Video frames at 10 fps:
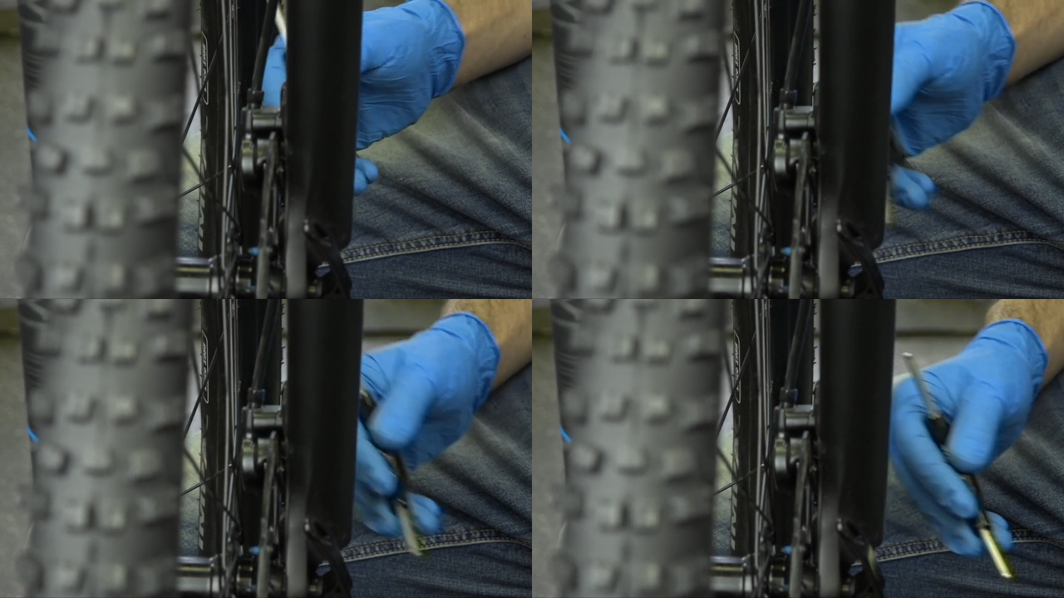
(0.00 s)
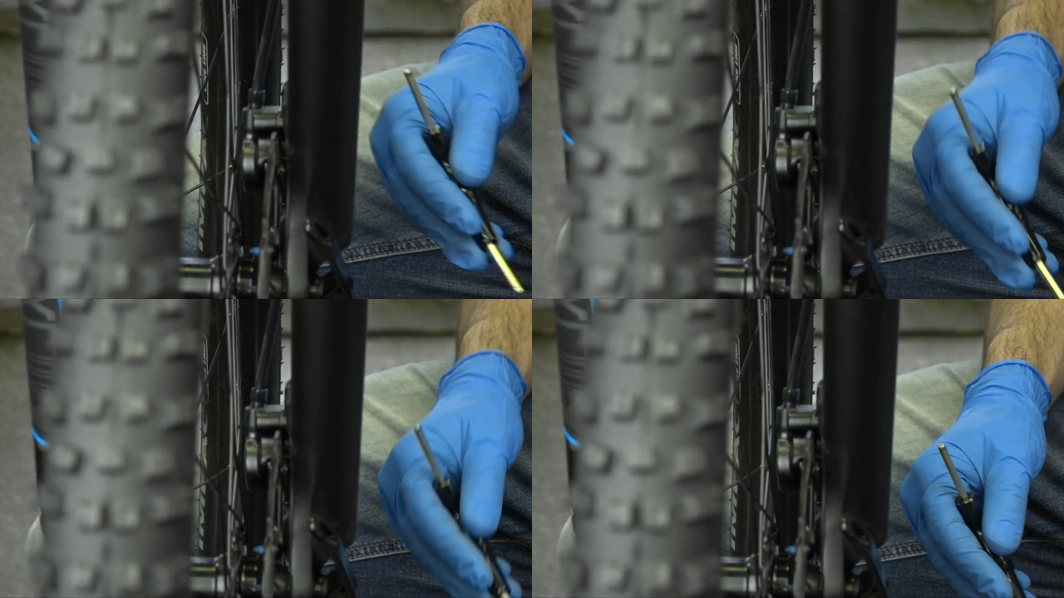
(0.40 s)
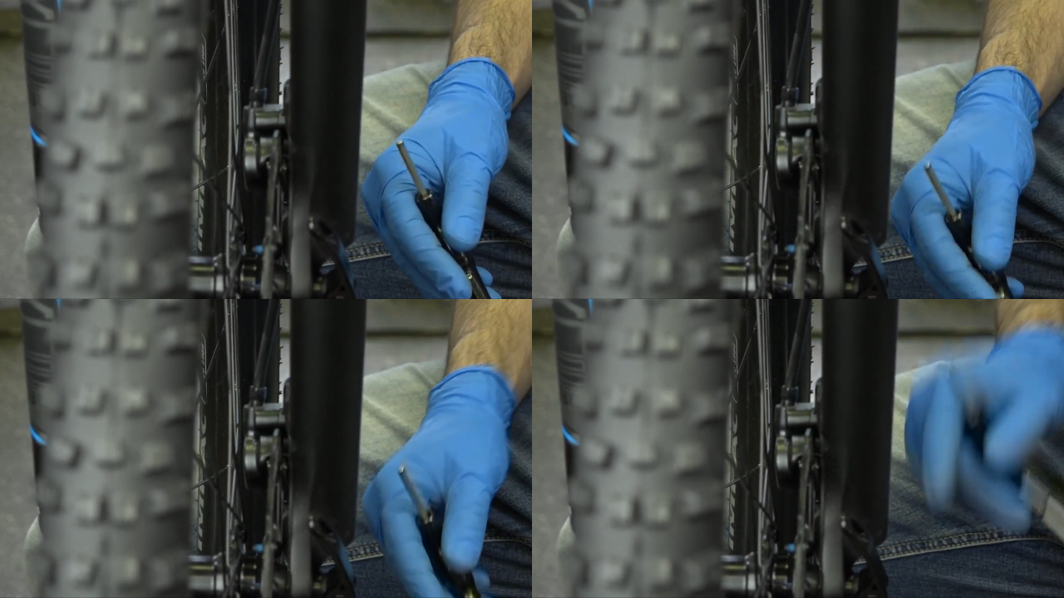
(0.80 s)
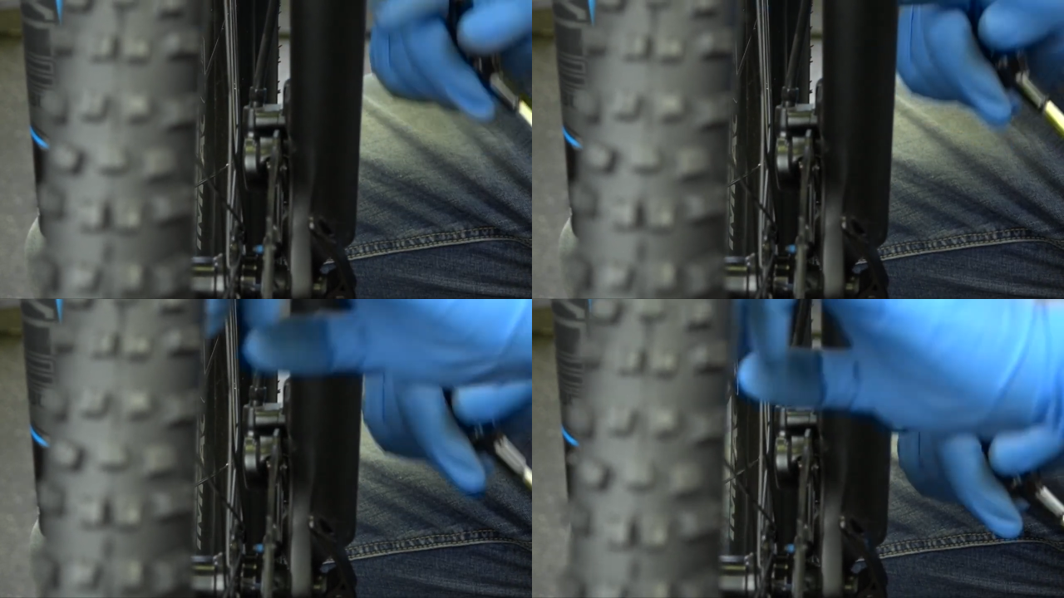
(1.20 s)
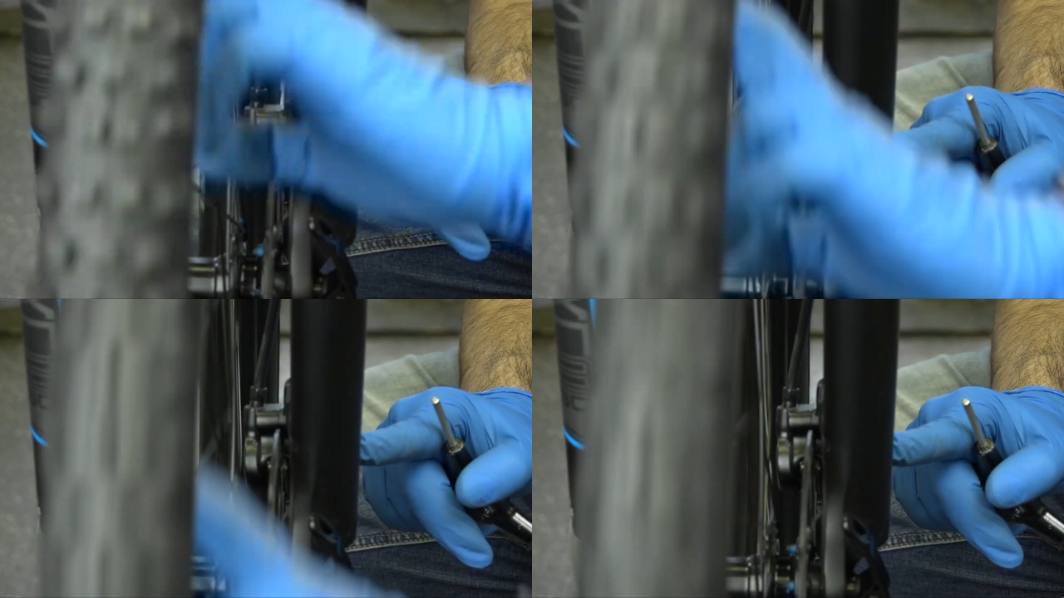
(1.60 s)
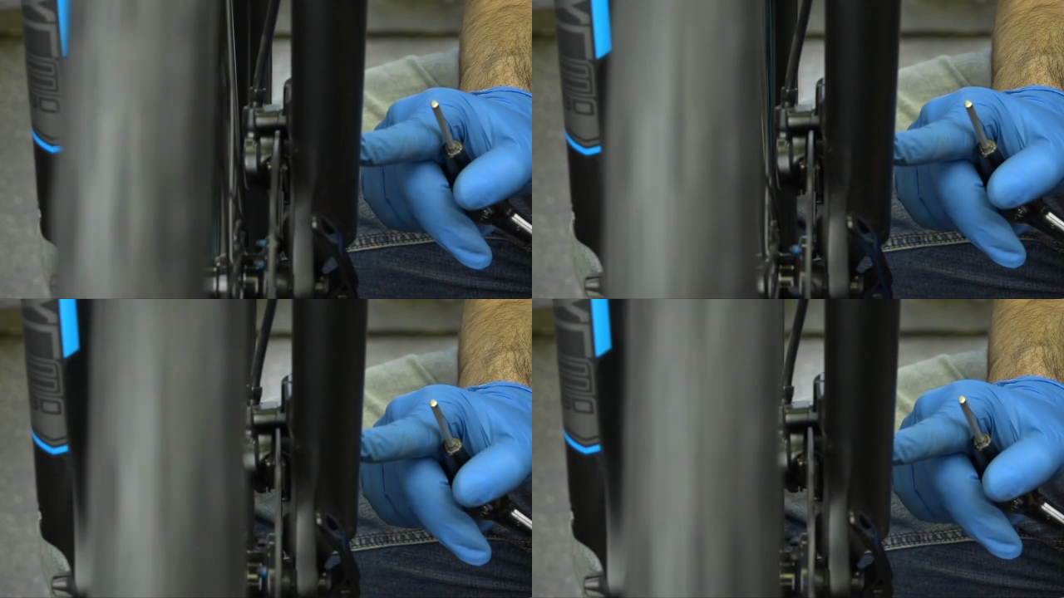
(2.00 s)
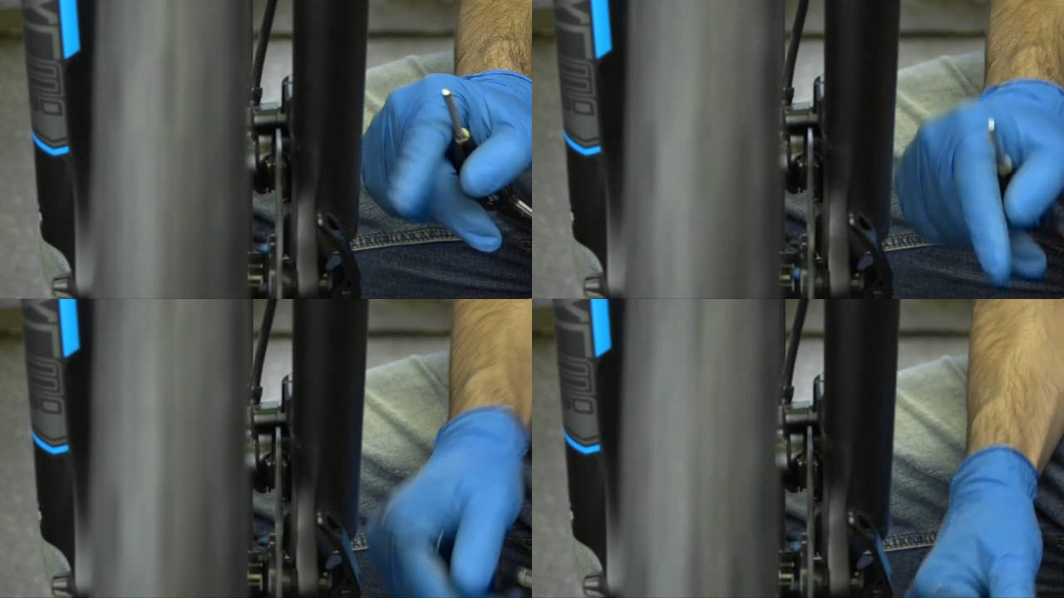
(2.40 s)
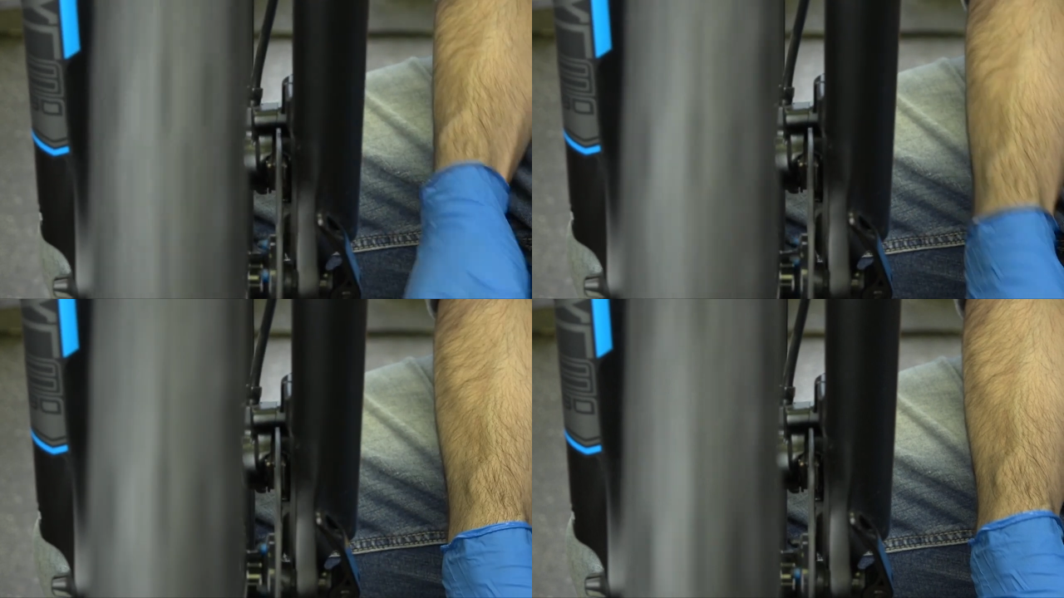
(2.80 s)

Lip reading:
(no speaker visible)